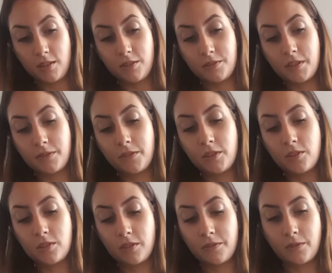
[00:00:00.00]
Obviously if you're
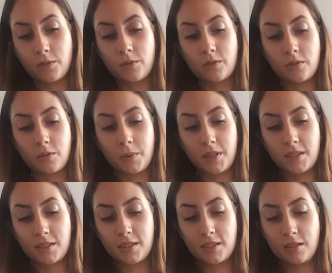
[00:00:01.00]
using a fork or a
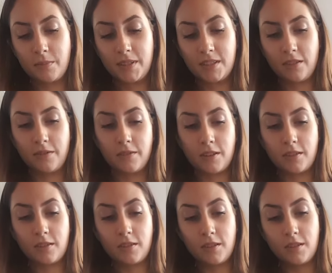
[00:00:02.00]
whisk it's going to be
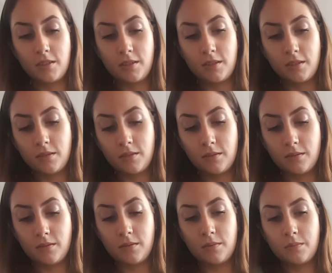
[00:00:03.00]
different,
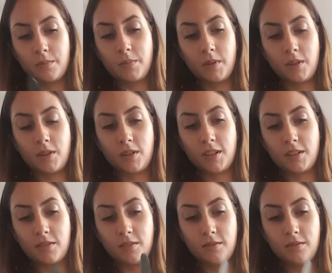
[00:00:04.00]
but I